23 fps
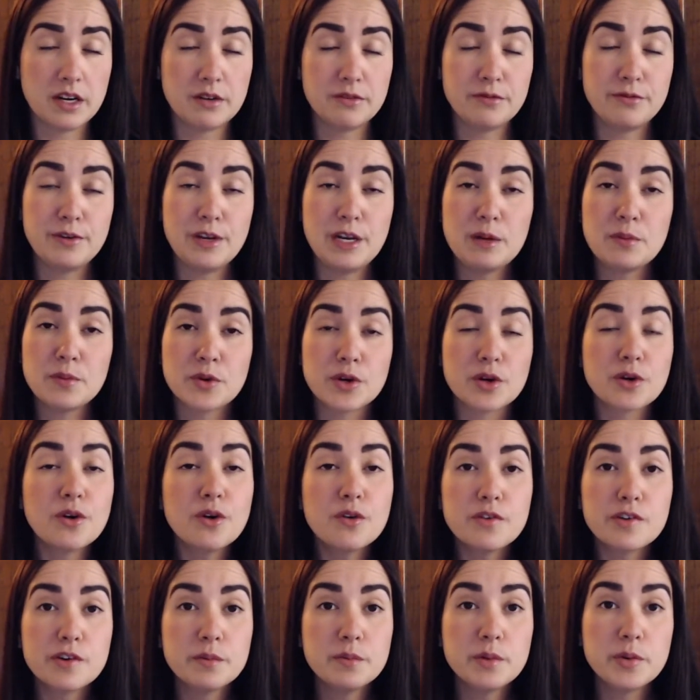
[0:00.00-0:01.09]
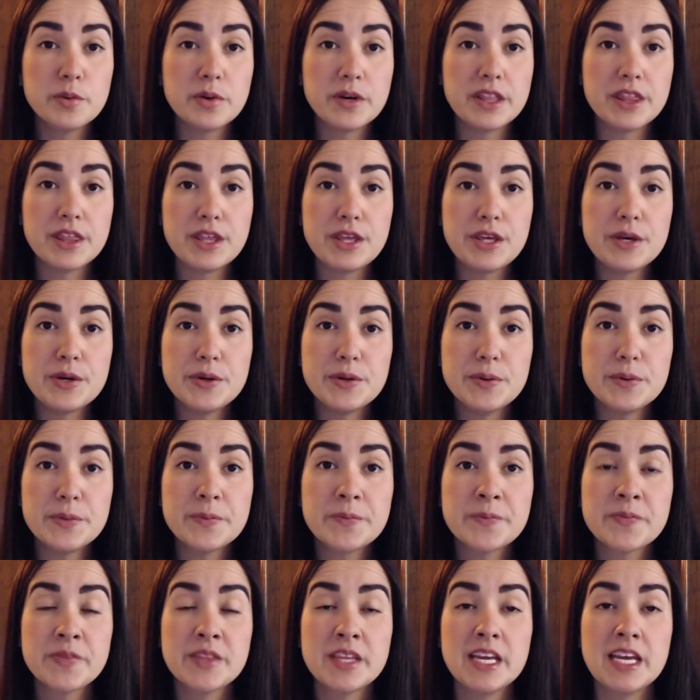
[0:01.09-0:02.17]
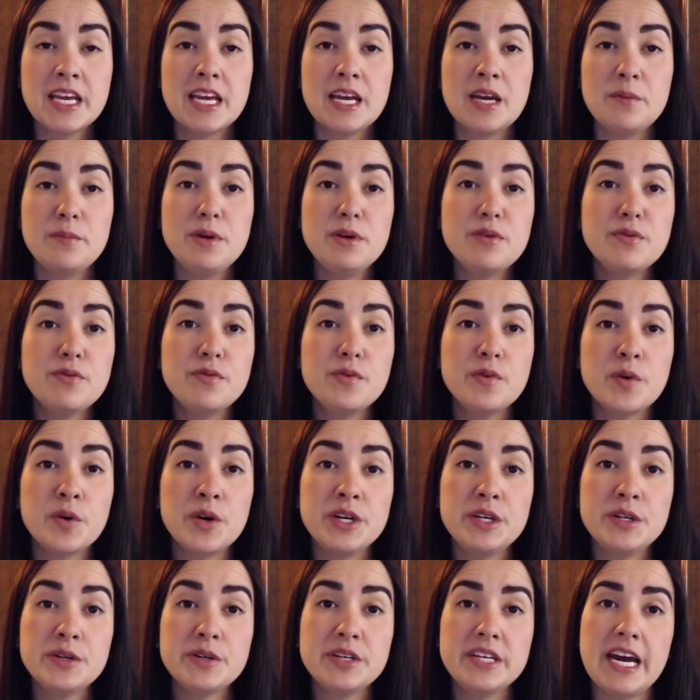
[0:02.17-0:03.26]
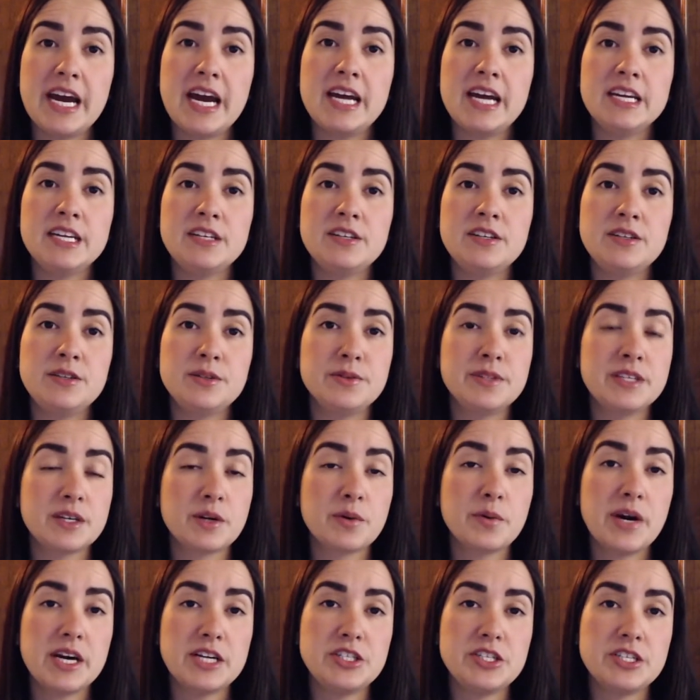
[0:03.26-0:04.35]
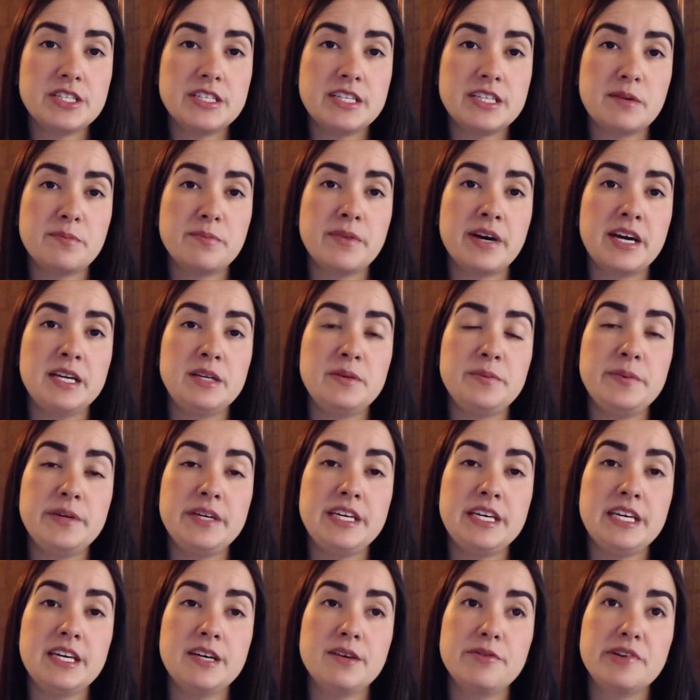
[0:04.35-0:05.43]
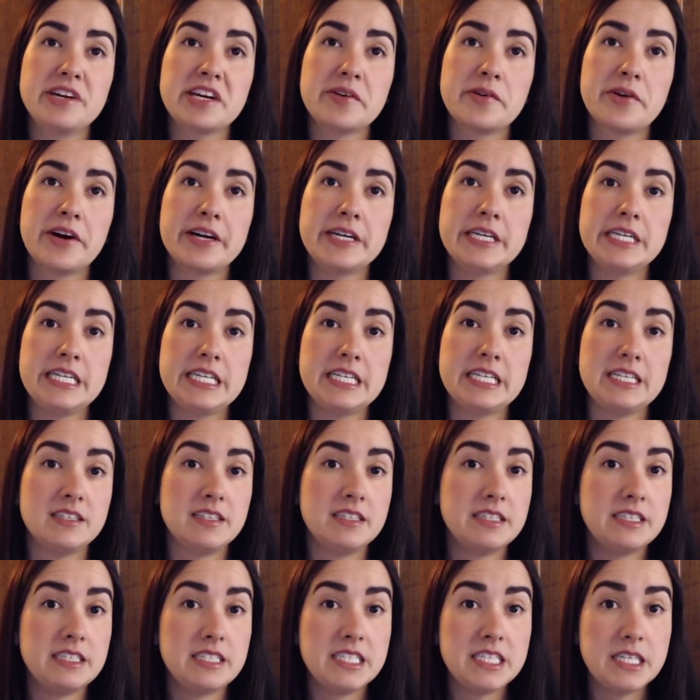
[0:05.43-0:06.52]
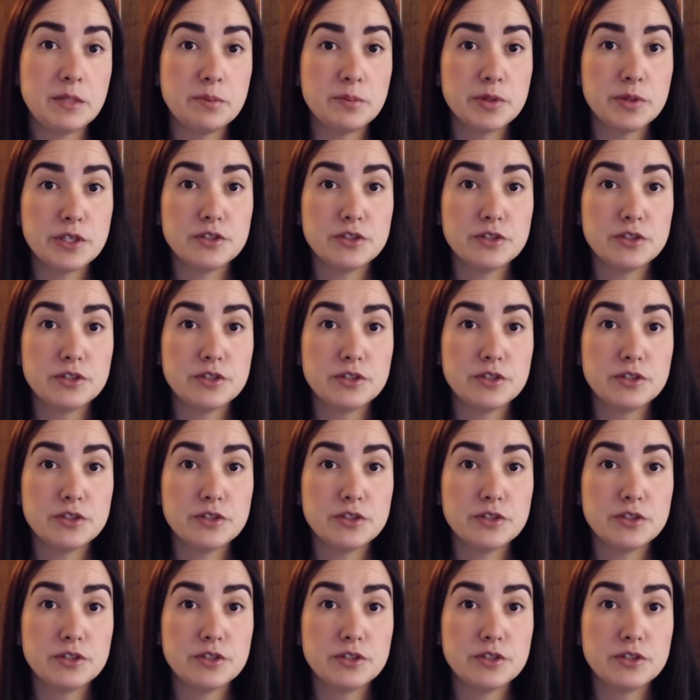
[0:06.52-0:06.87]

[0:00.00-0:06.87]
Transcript: feeling more comfortable with you before you get into the questions that might be requiring deeper